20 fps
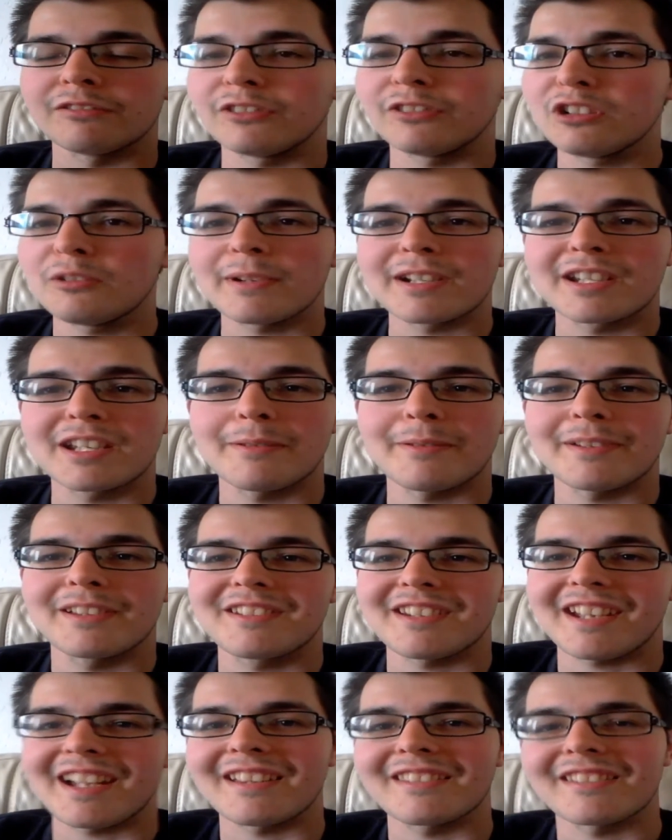Really wish he would
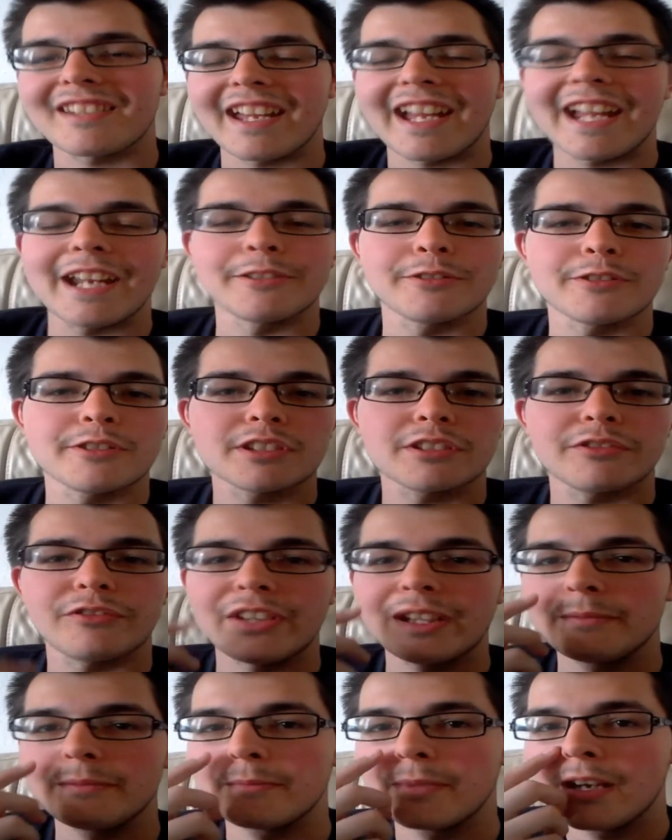change that entrance
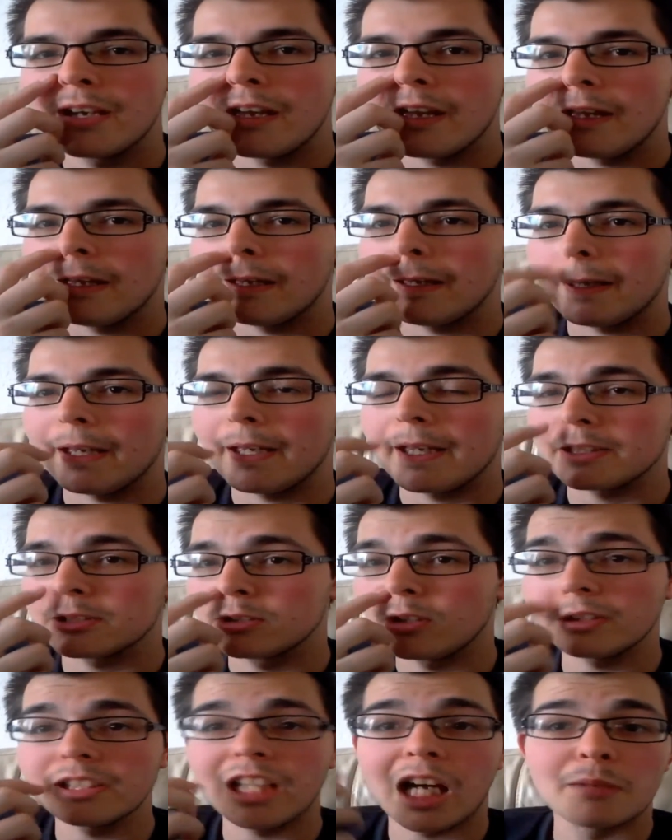theme. He's
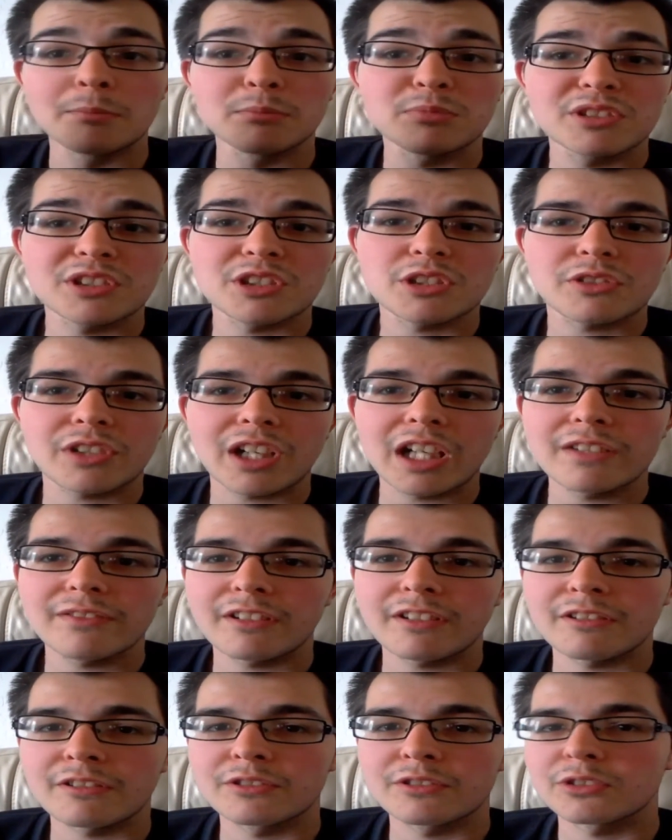not an ambulance
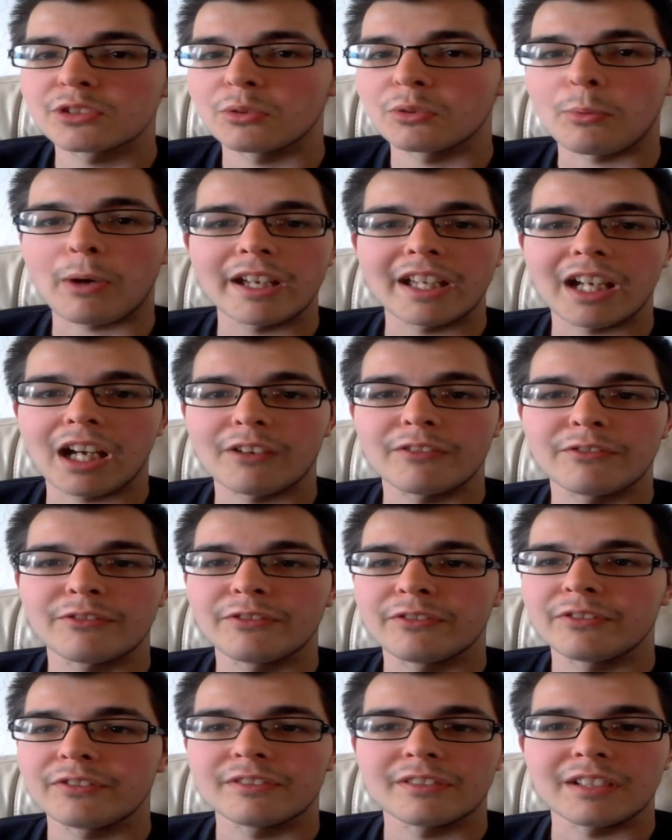driver, so why have
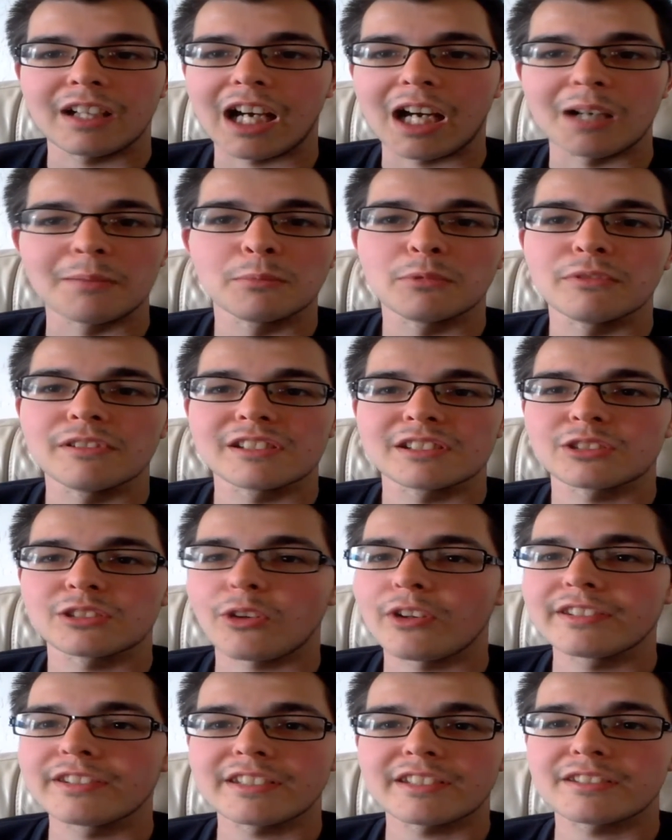ambulance
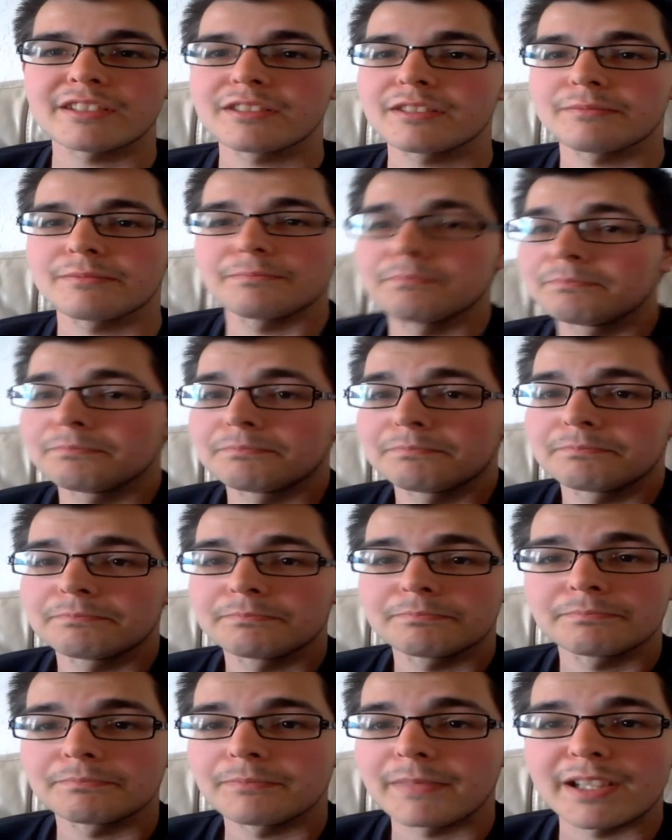noises?
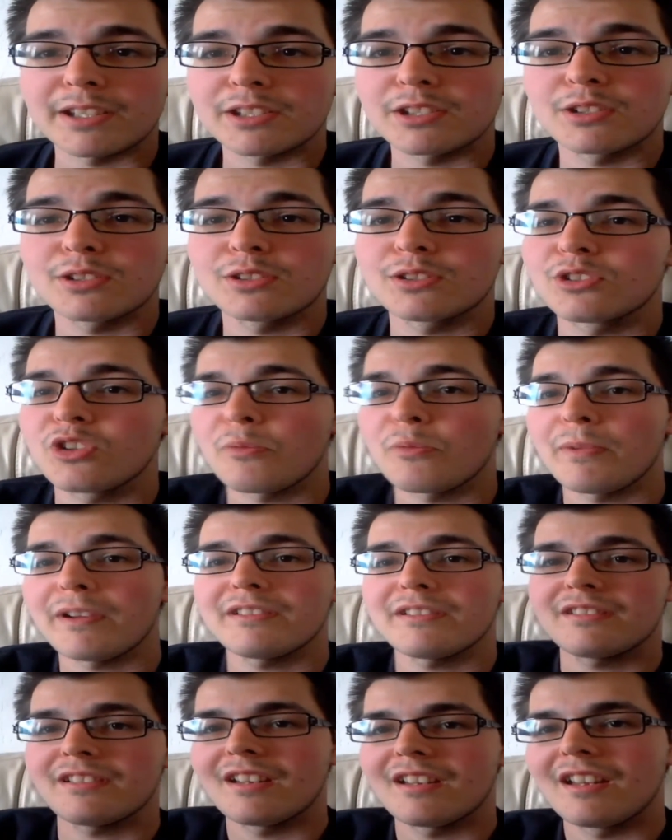It's
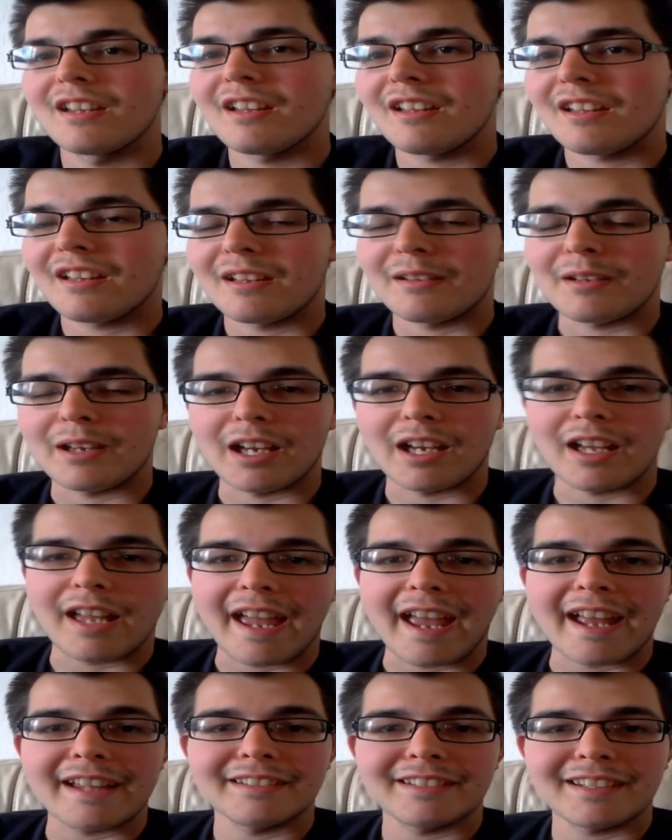stupid.
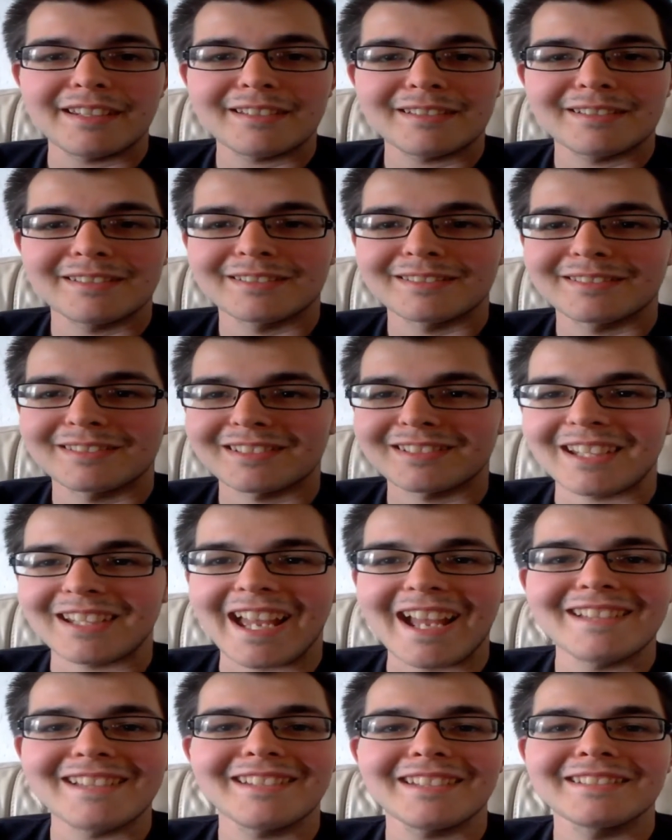End it. Just
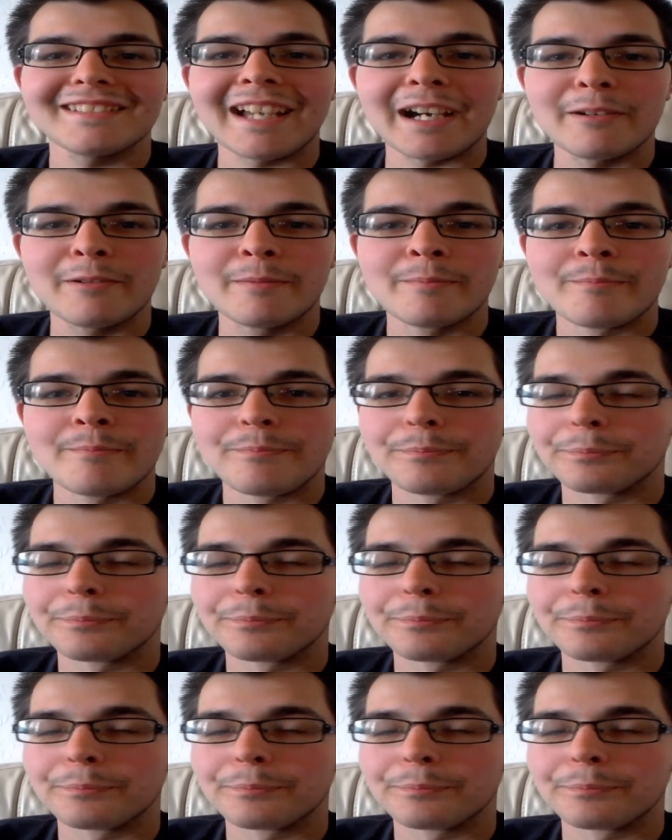end it now.